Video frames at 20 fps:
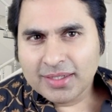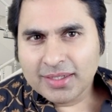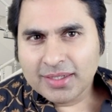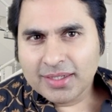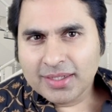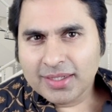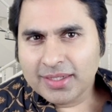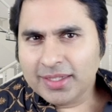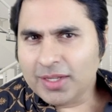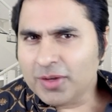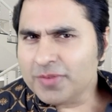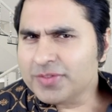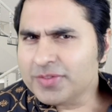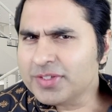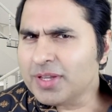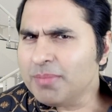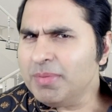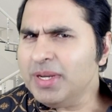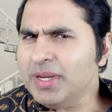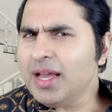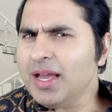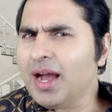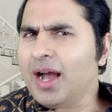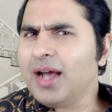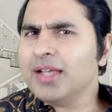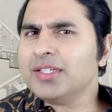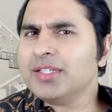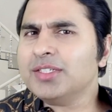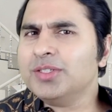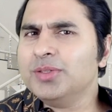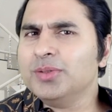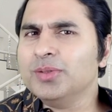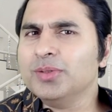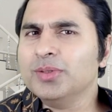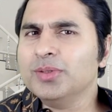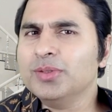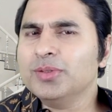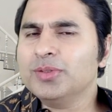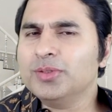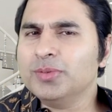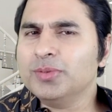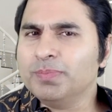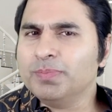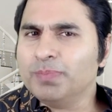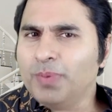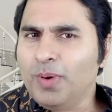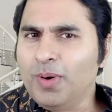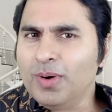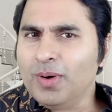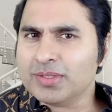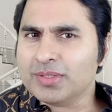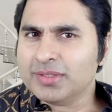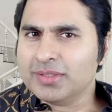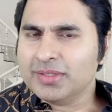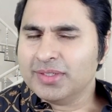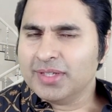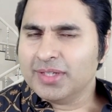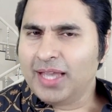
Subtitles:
Now, if somebody asked you to pause